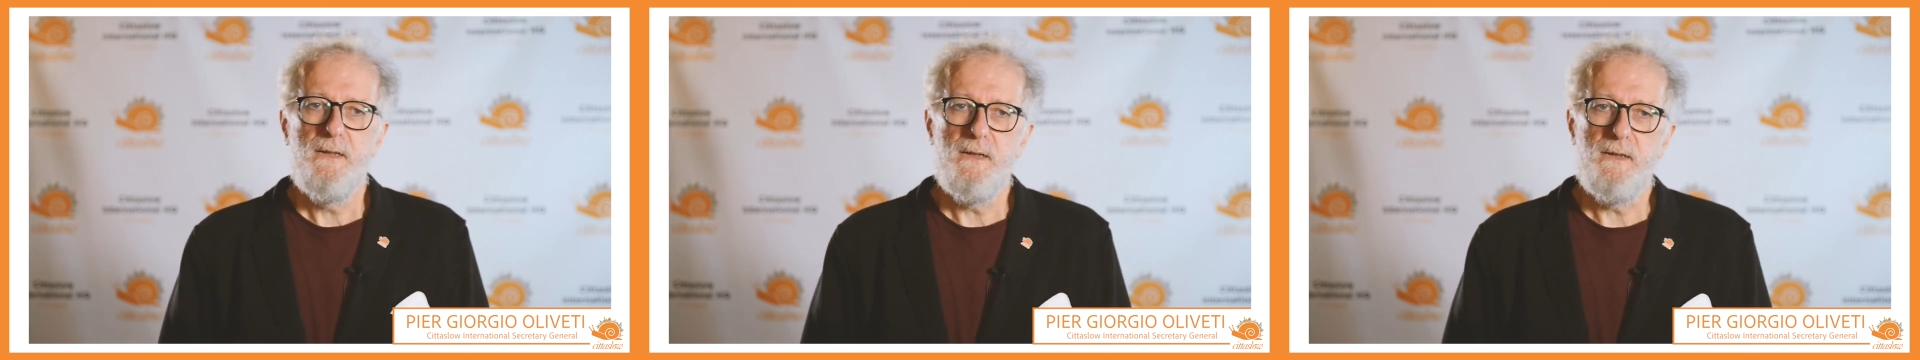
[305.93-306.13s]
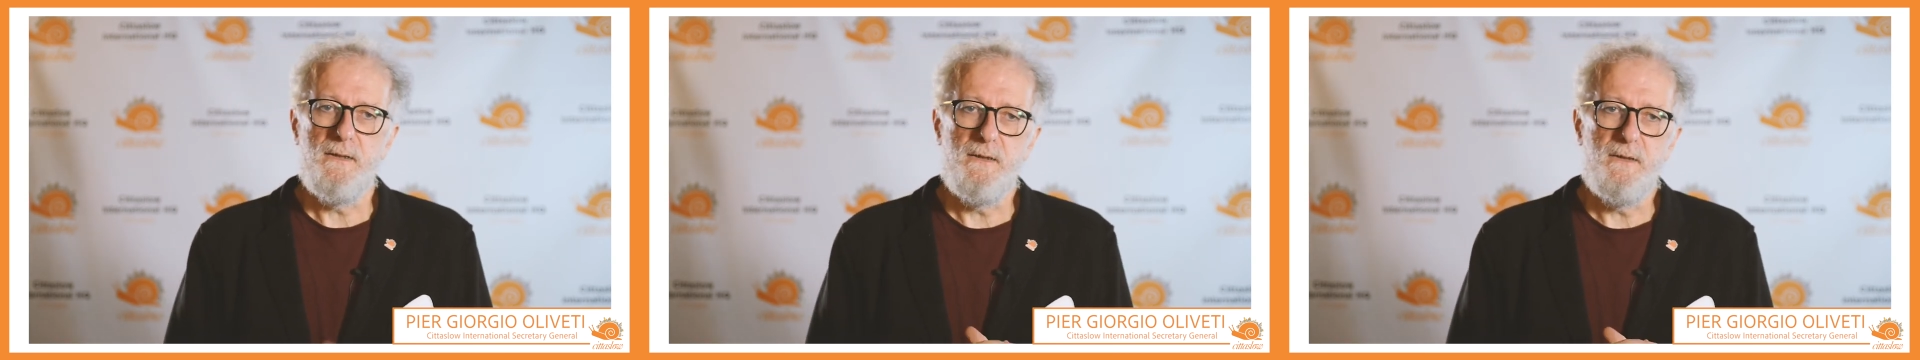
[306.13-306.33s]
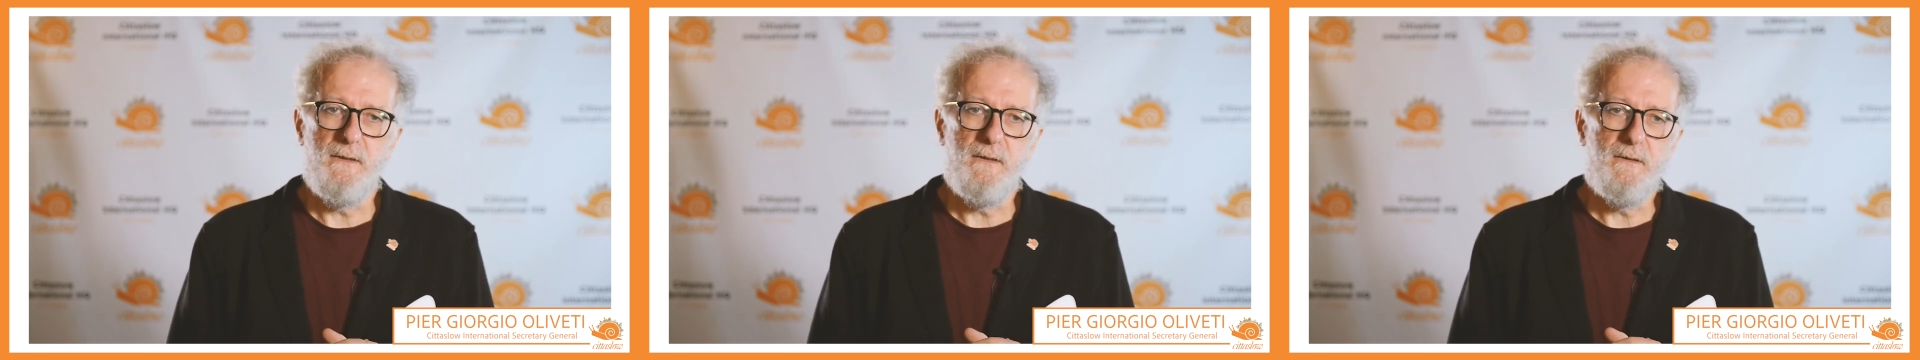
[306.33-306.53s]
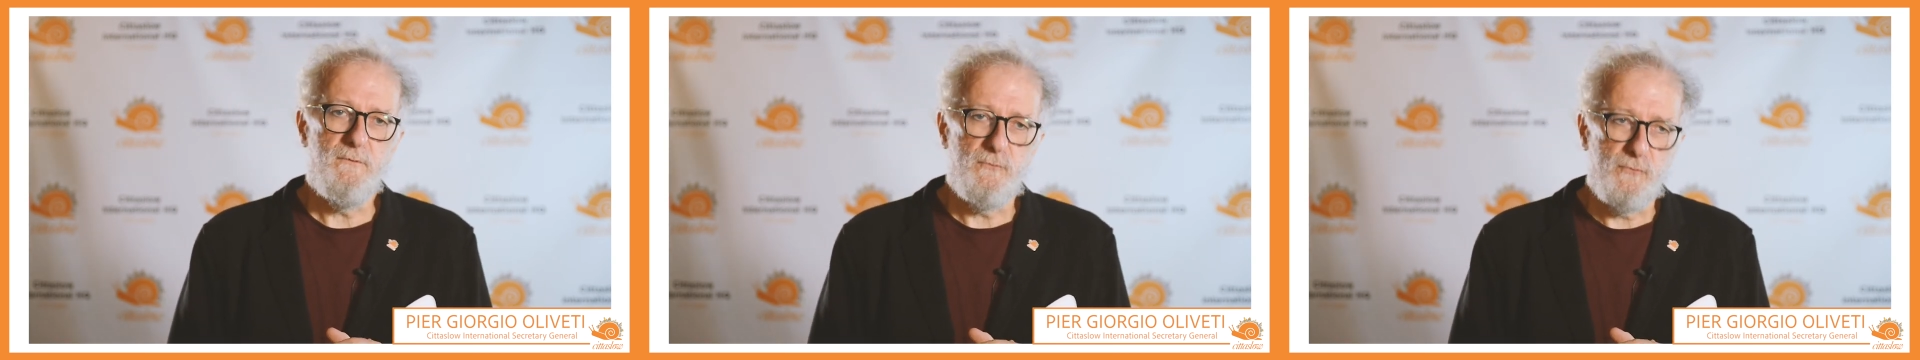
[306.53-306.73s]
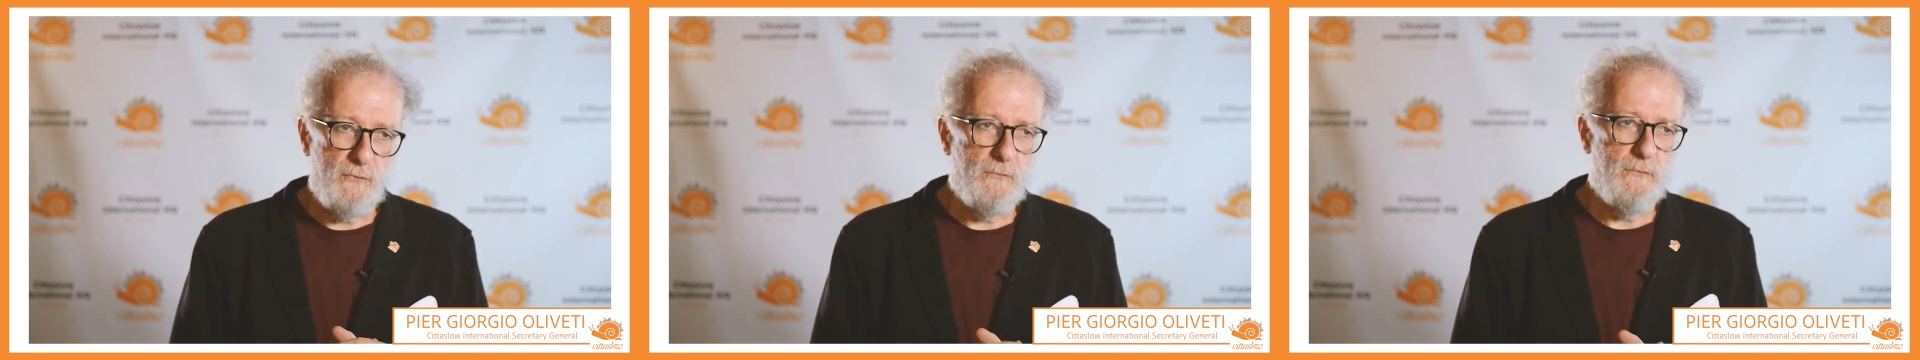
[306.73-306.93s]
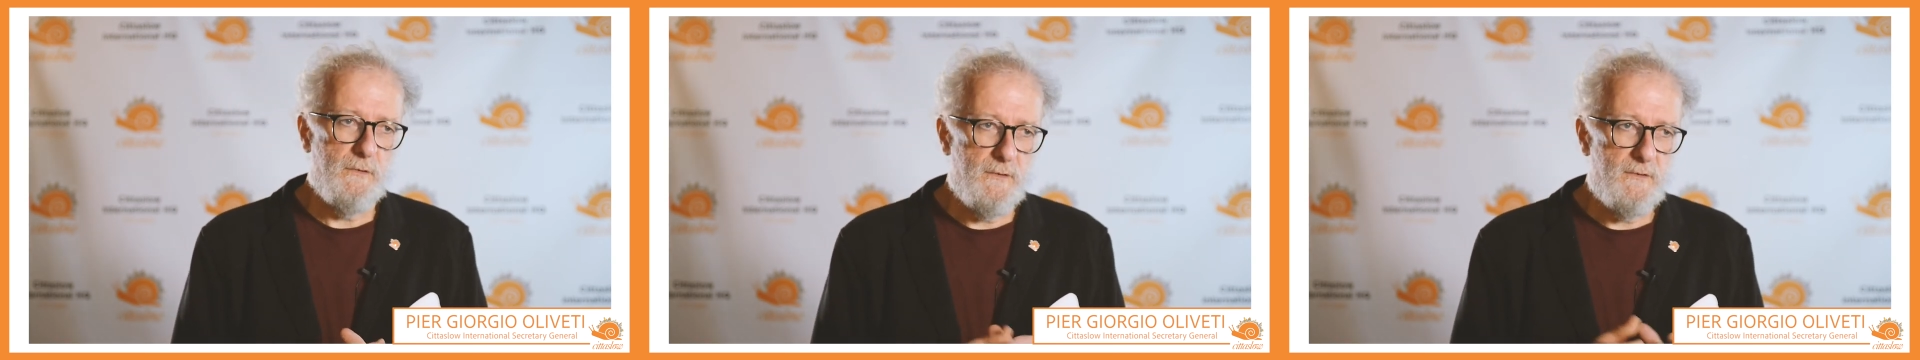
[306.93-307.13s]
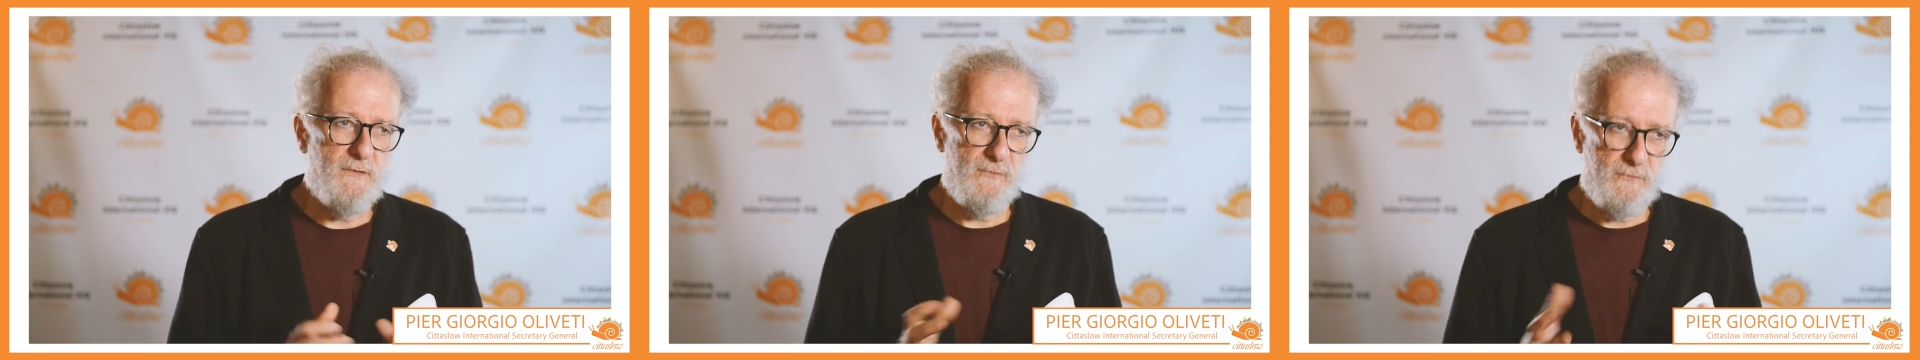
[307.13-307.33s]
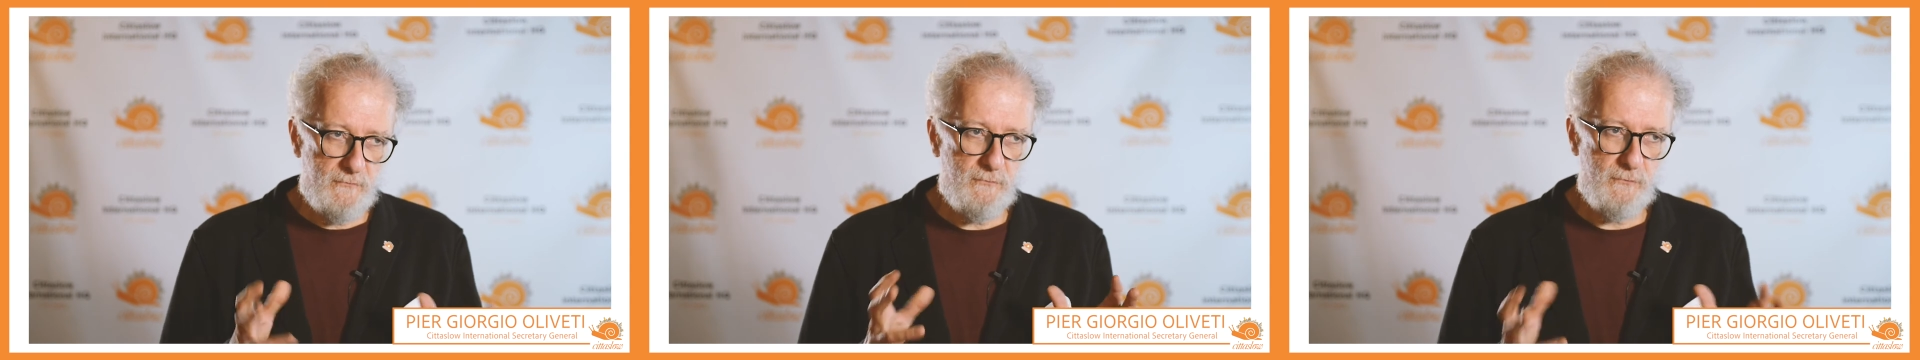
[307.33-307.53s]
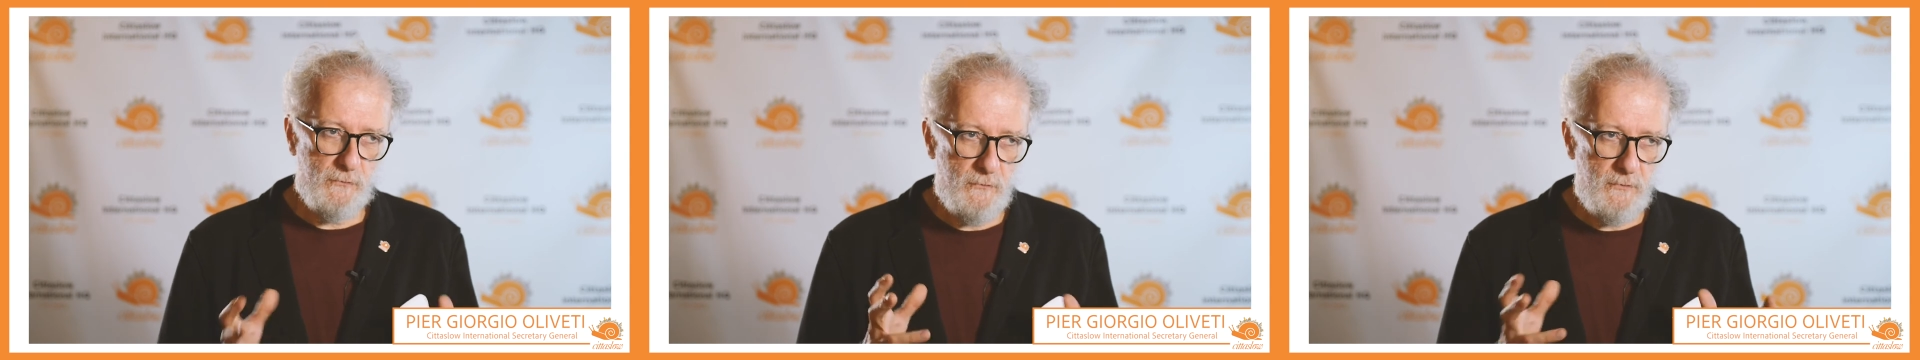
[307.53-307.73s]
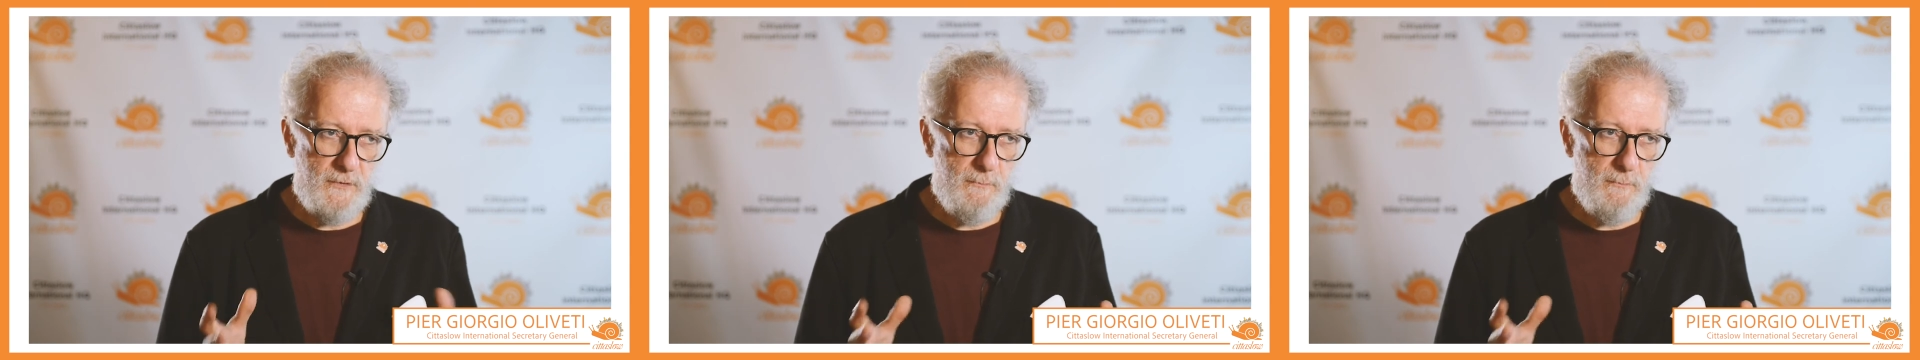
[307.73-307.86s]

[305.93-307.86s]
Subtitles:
And so it is so